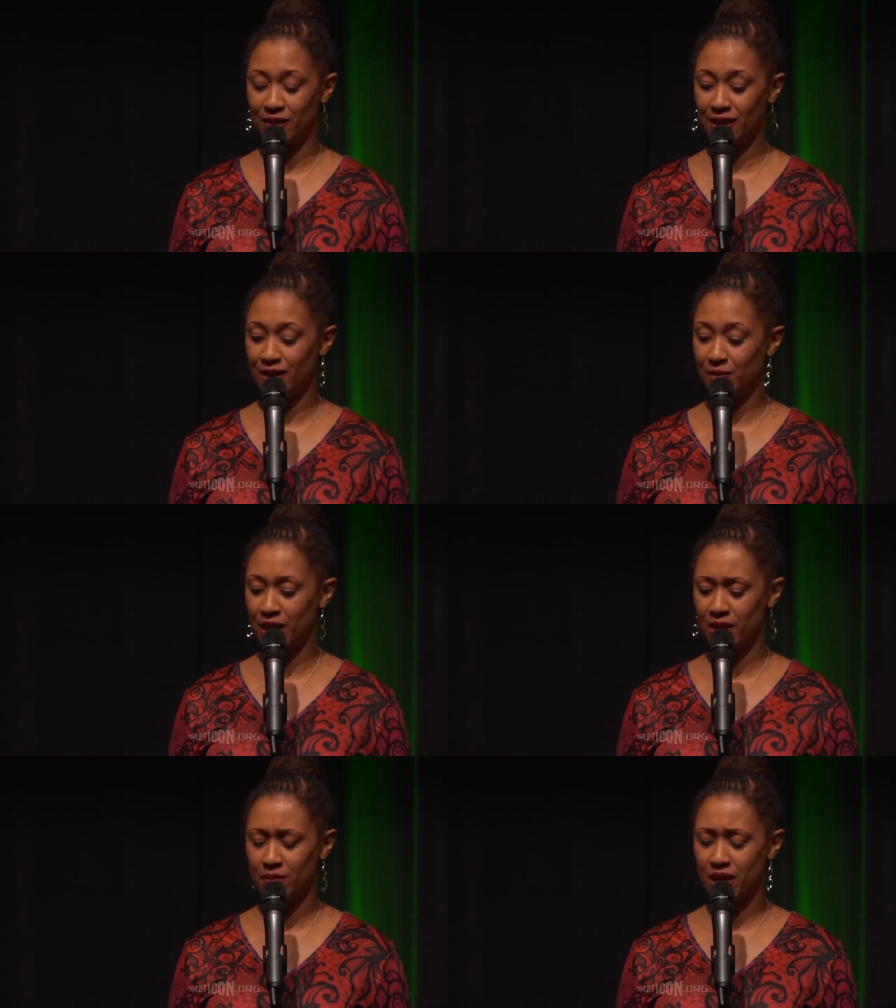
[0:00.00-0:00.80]
Um,
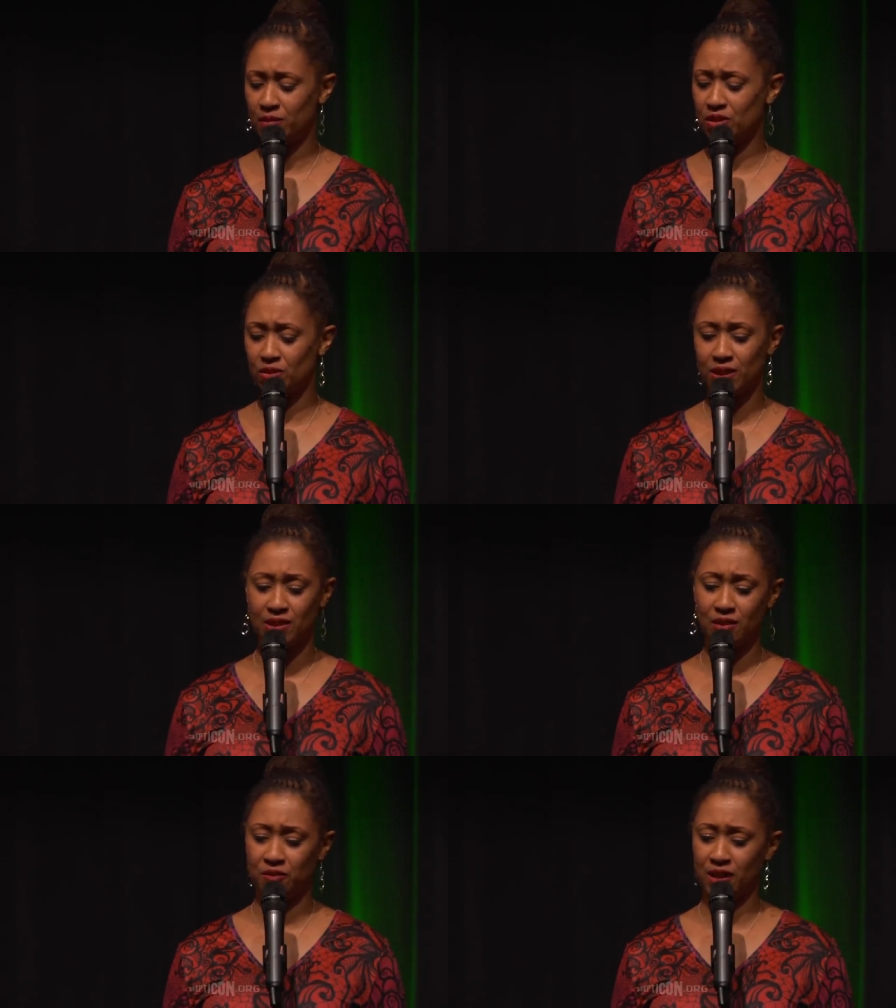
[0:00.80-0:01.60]
I'm, I'm so
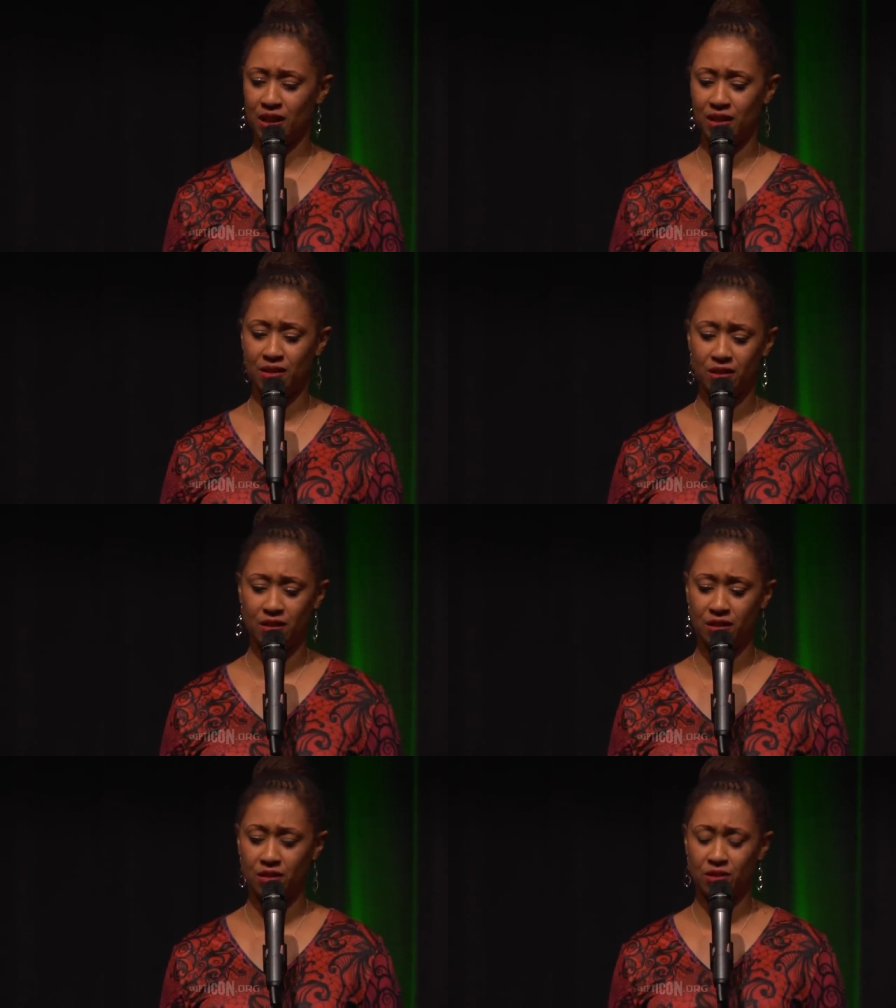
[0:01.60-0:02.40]
easy to find
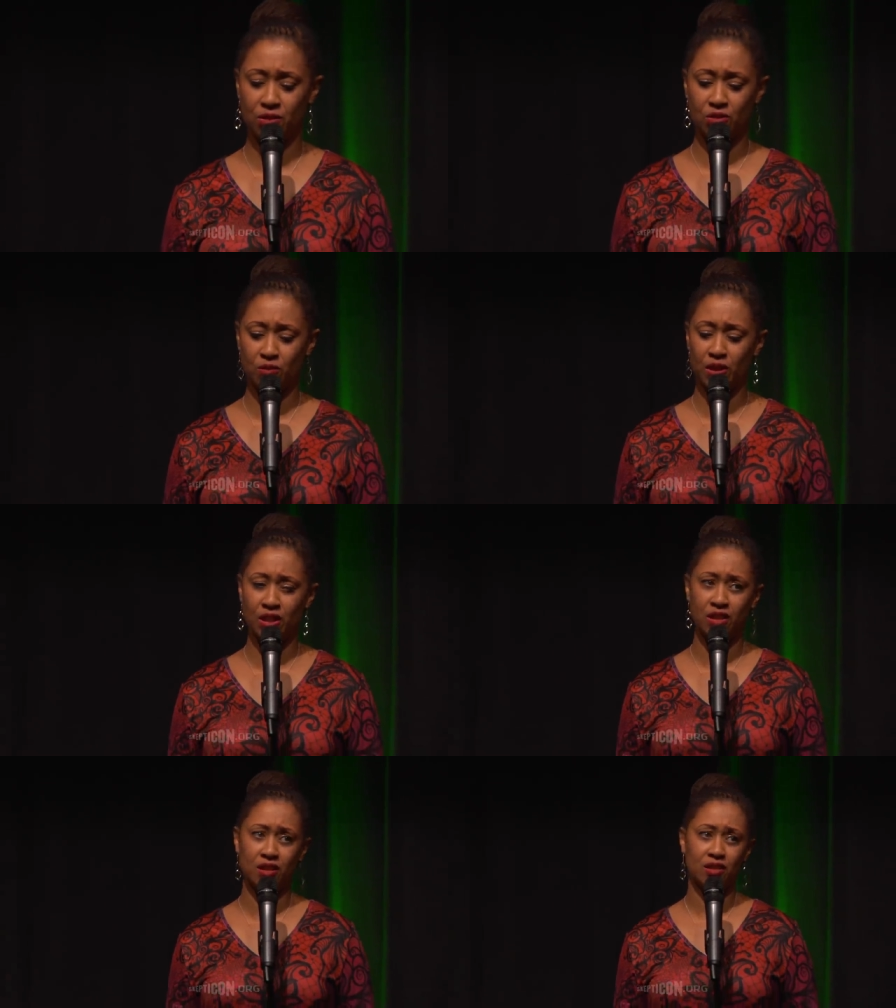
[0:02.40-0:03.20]
on, on social
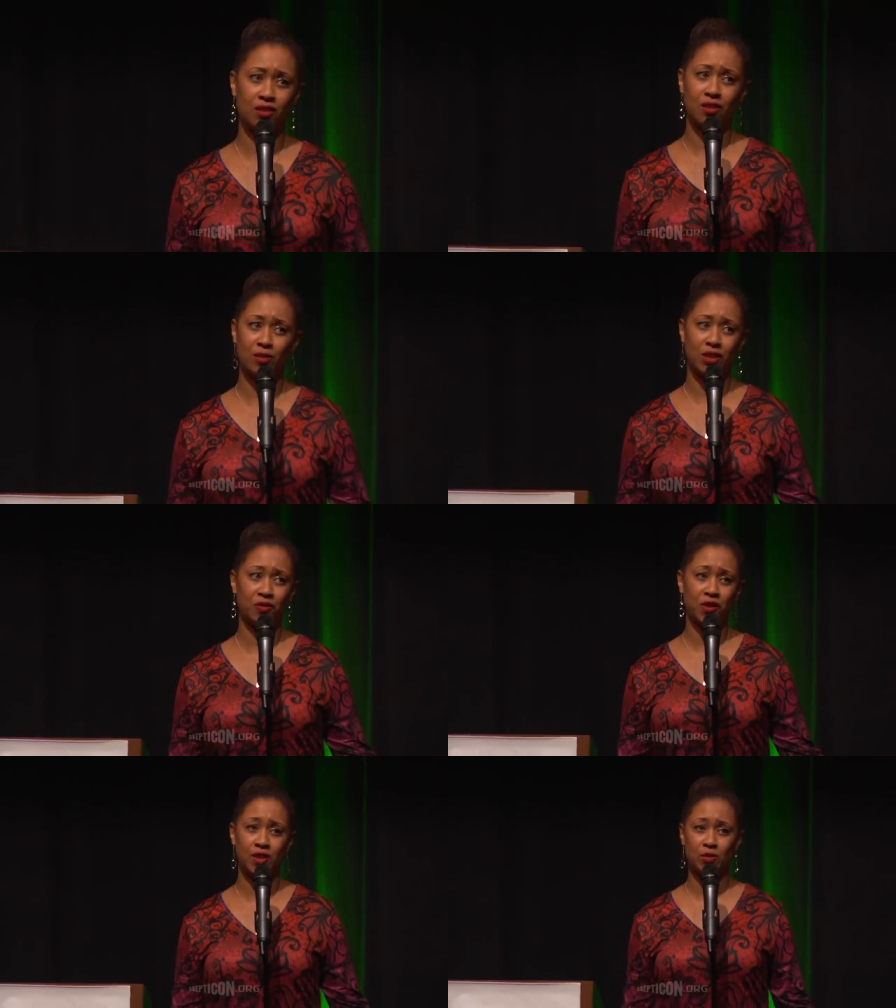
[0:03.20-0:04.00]
media. You know, I'm on
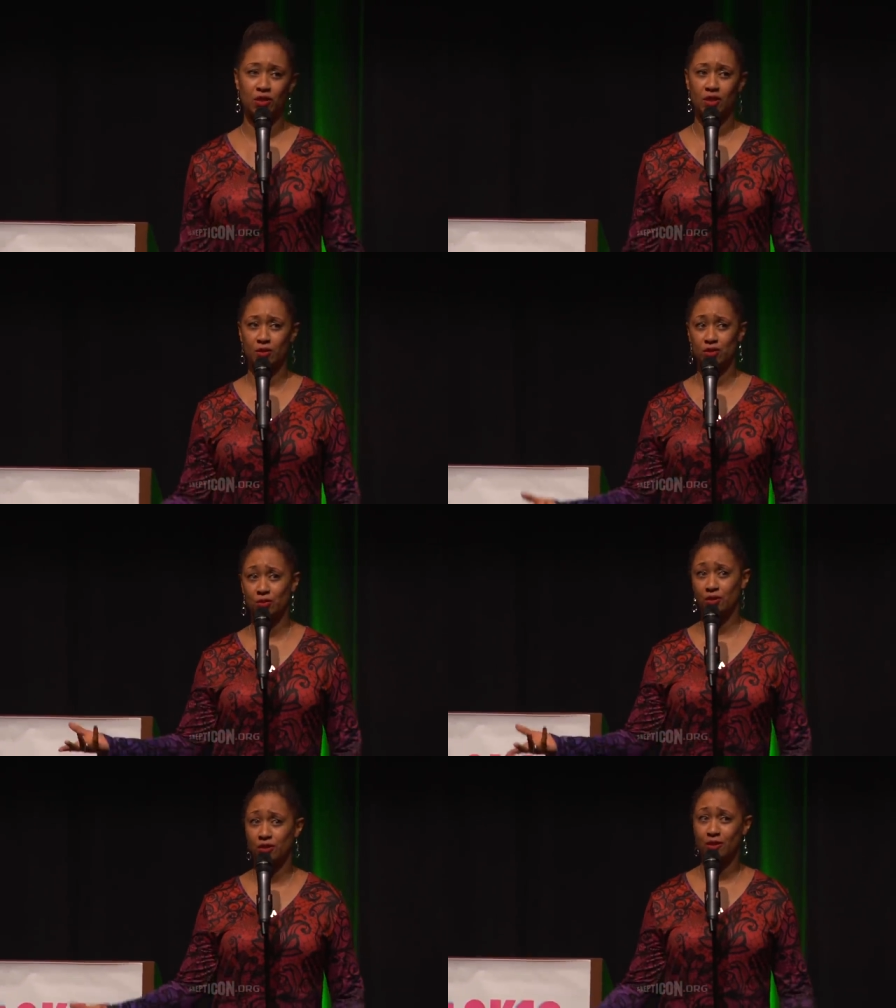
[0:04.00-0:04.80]
Facebook, I'm on
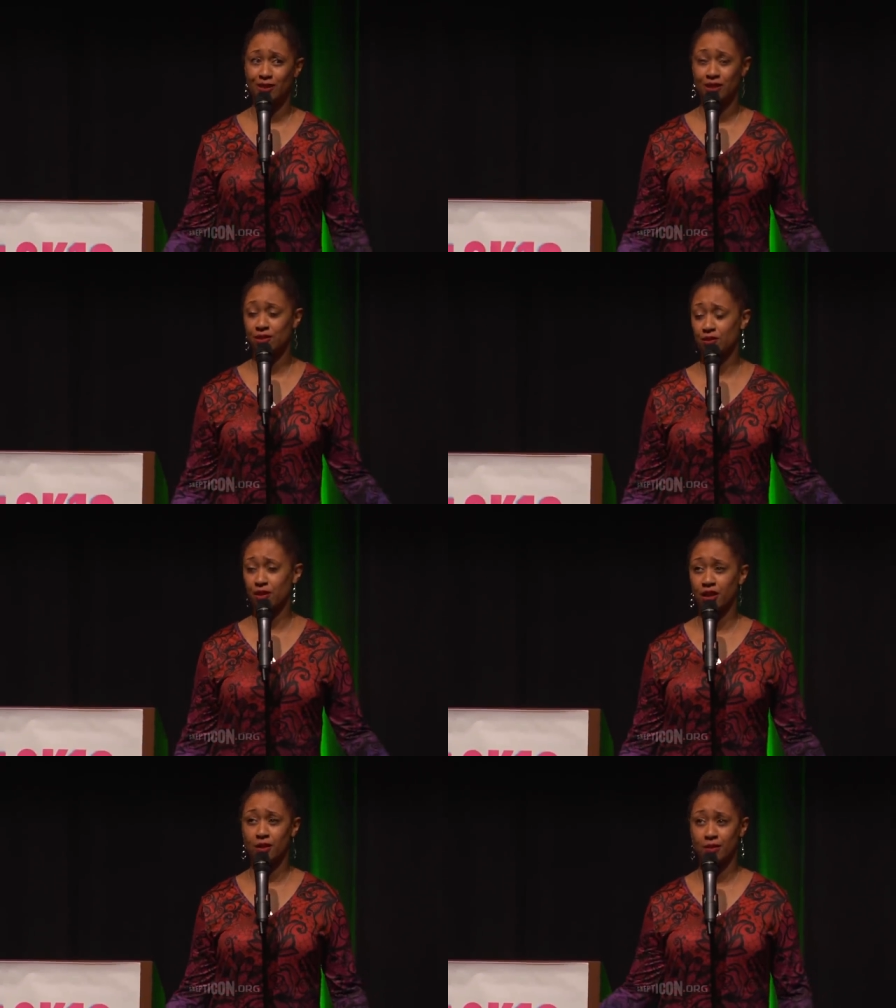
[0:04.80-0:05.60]
Twitter, I'm on
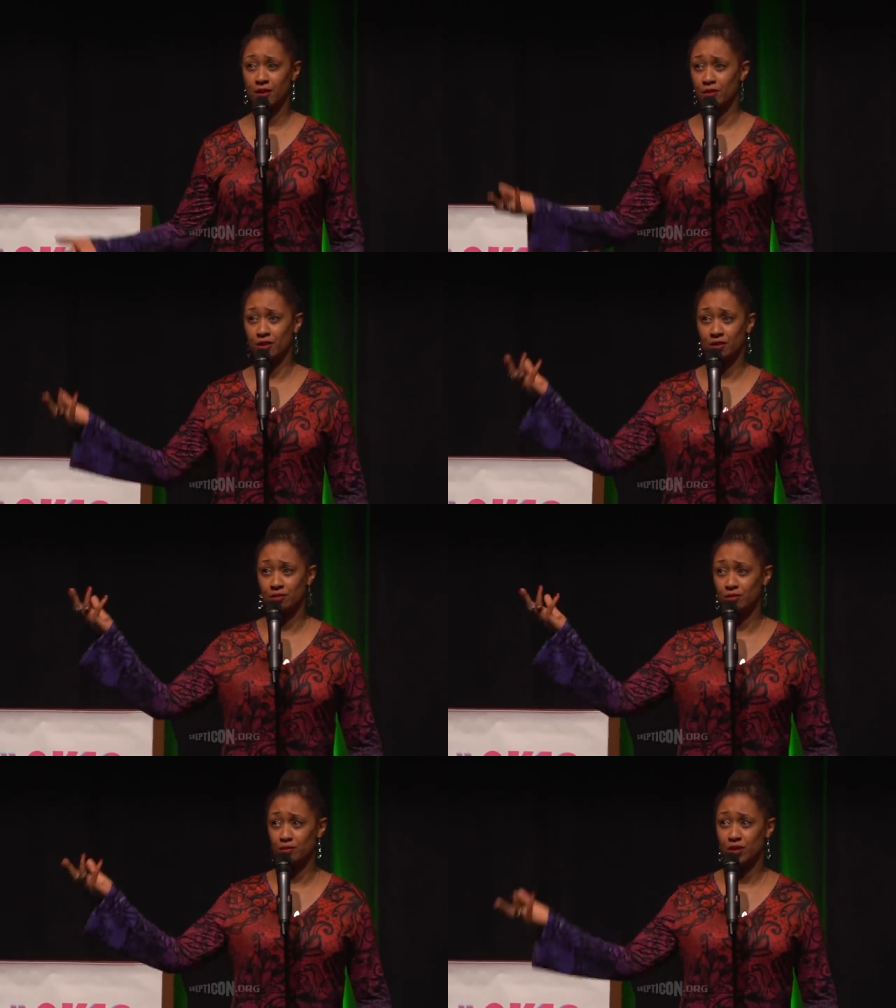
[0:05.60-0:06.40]
Instagram, I'm
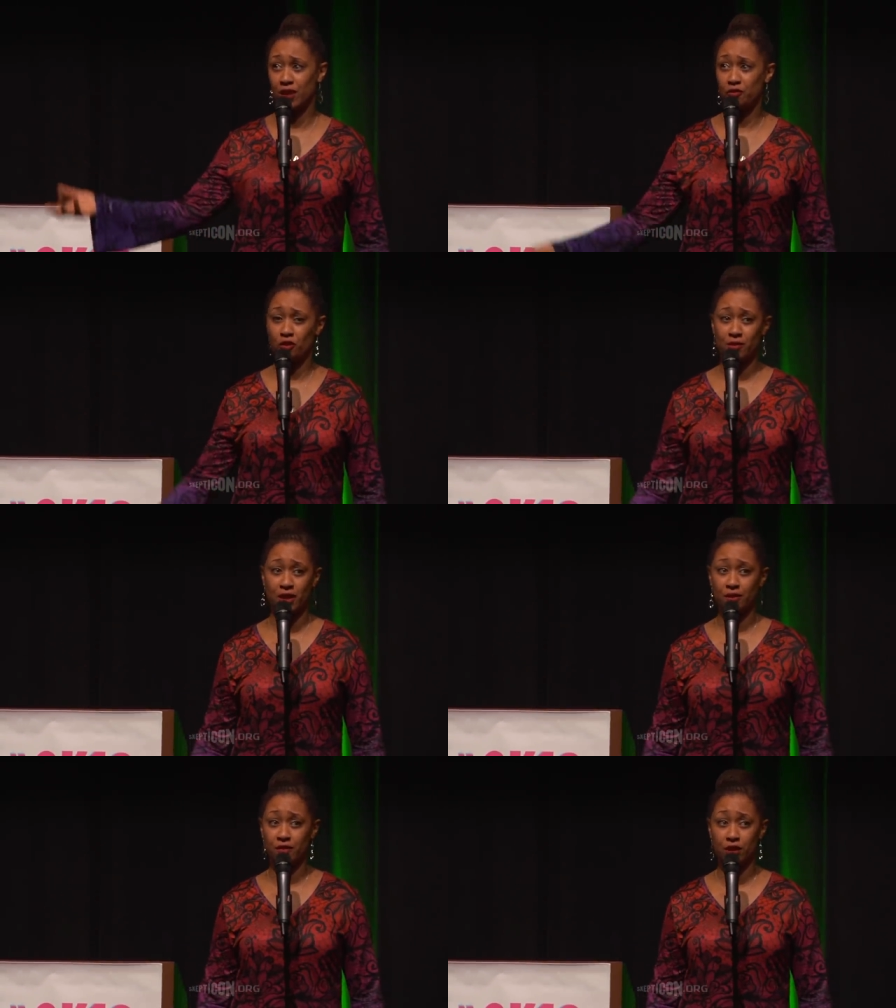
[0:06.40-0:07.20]
on platforms
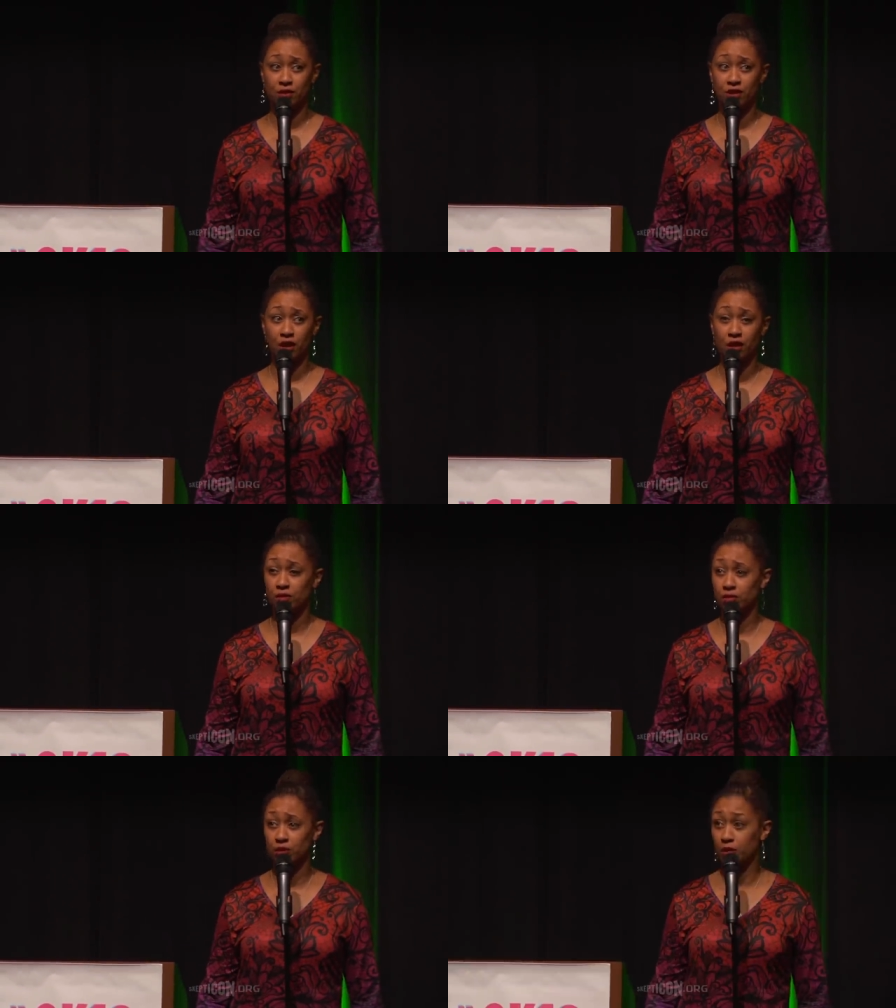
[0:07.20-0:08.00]
I don't even
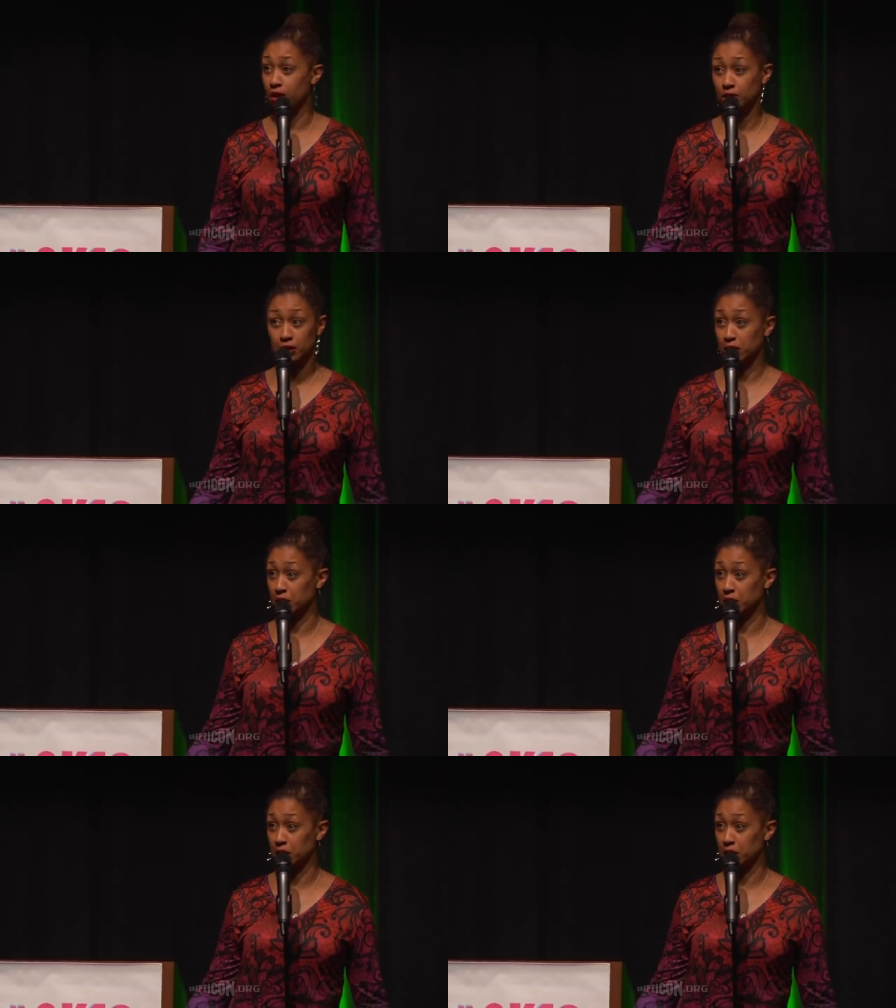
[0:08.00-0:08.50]
understand, but apparently